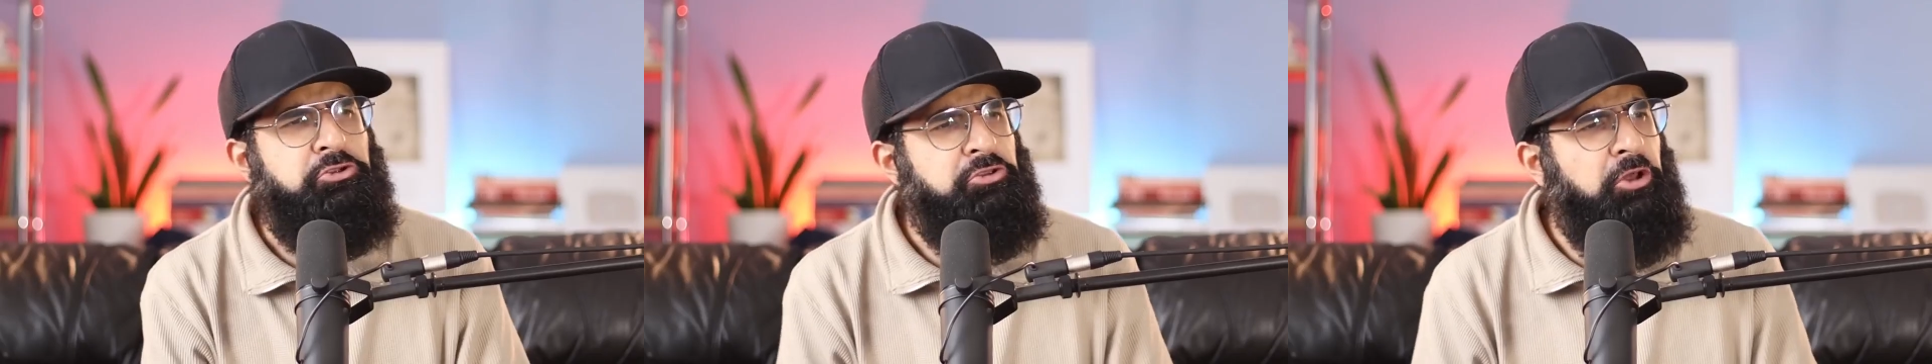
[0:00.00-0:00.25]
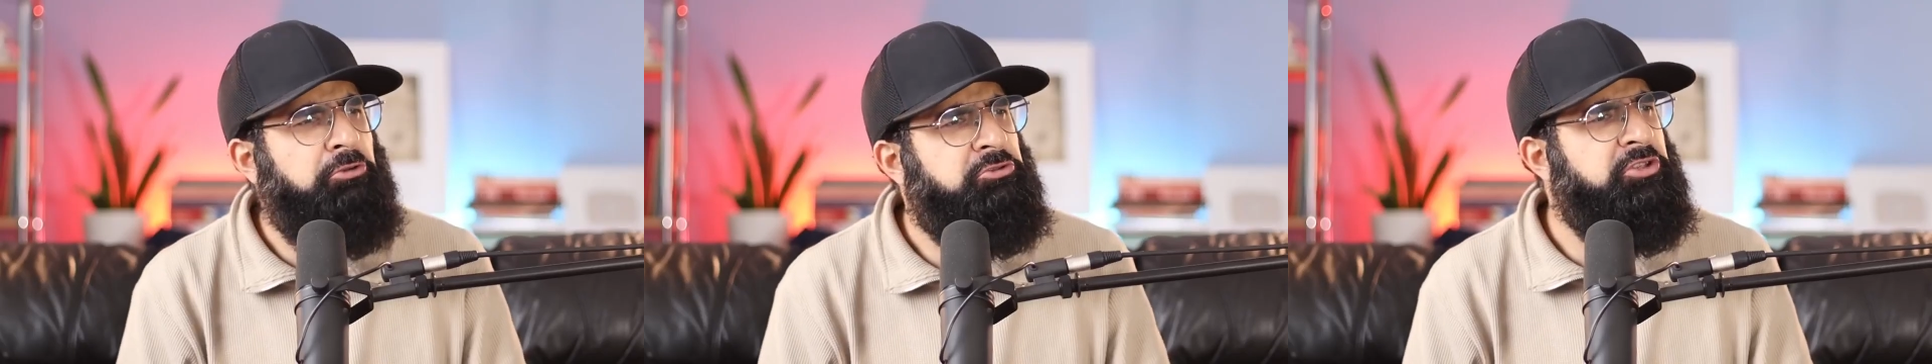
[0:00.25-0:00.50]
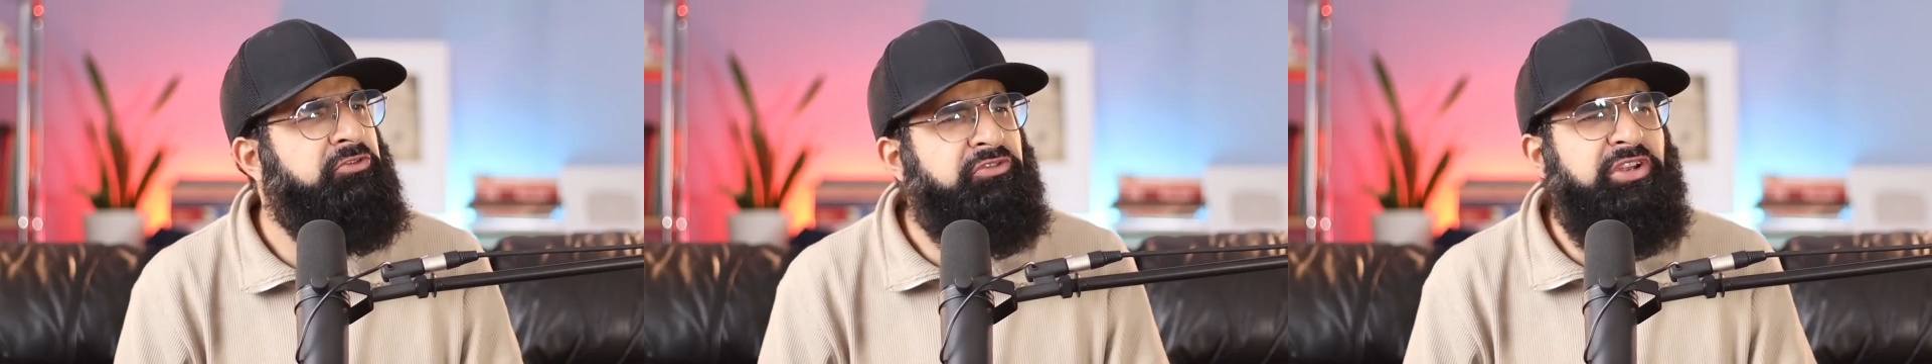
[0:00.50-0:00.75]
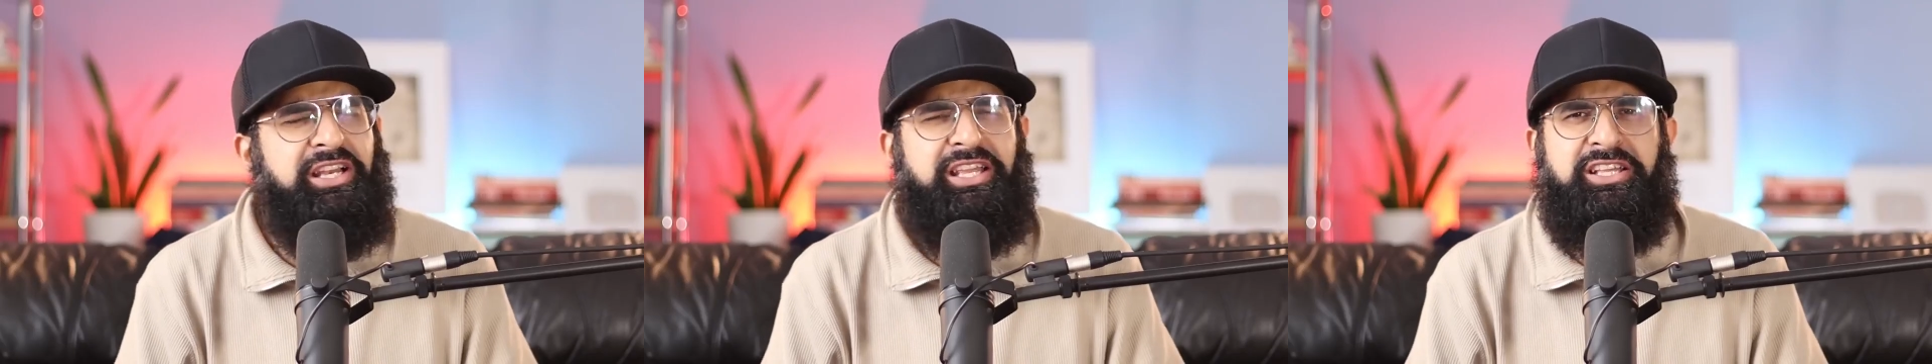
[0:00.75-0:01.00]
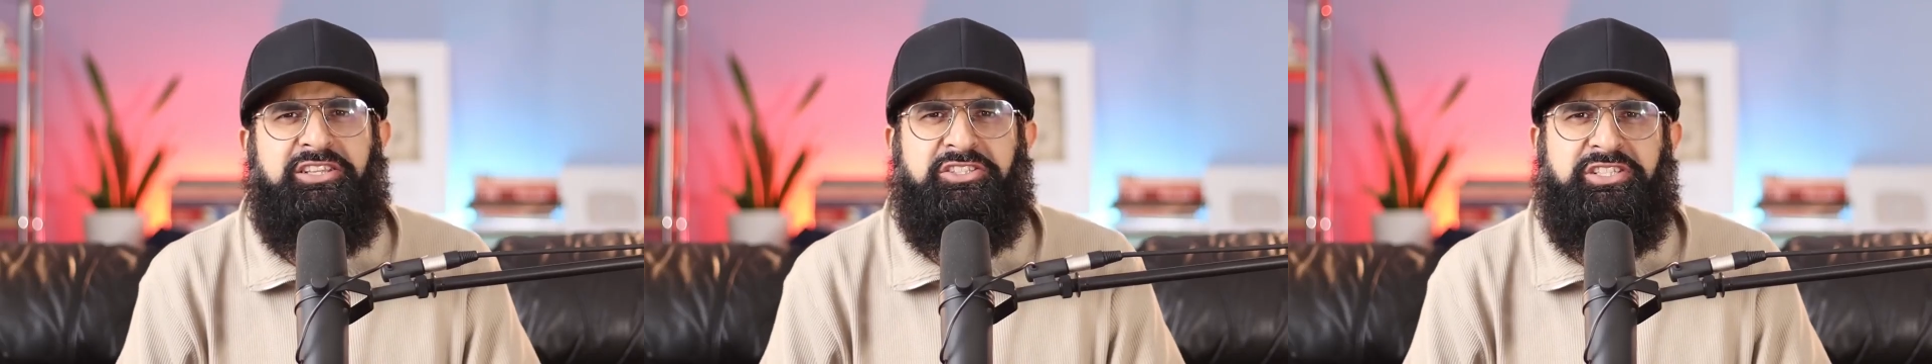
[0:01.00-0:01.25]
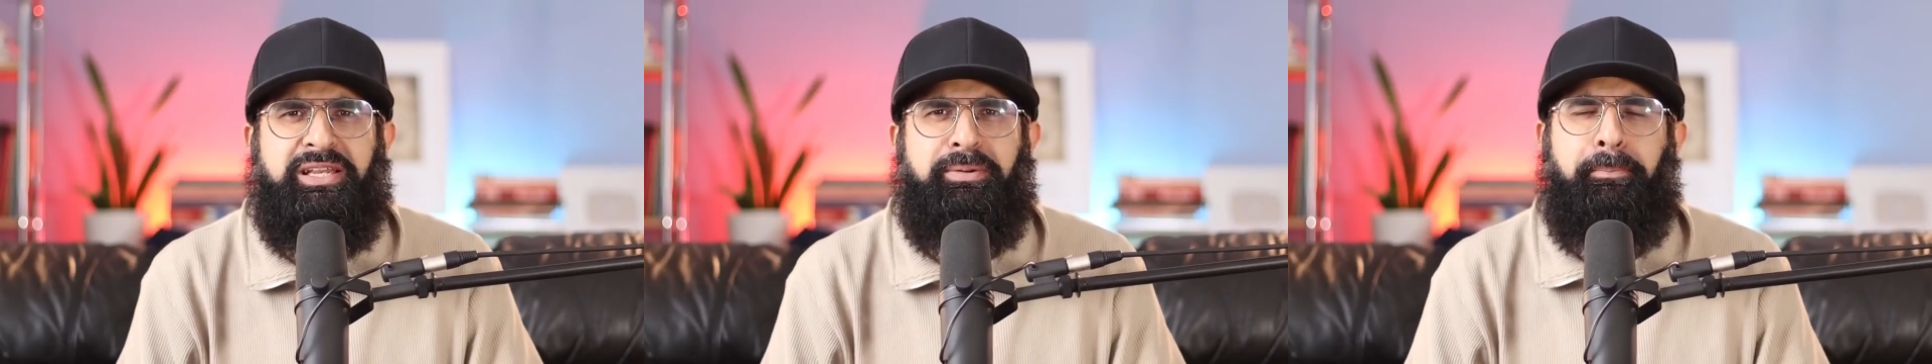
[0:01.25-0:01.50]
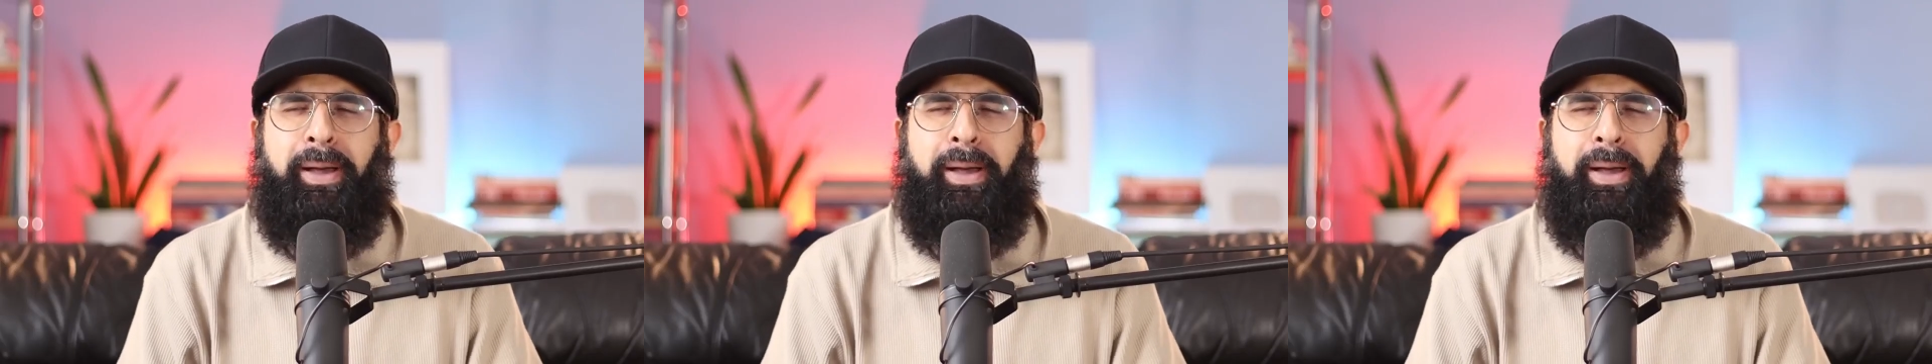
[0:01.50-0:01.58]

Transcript: You know, civilians in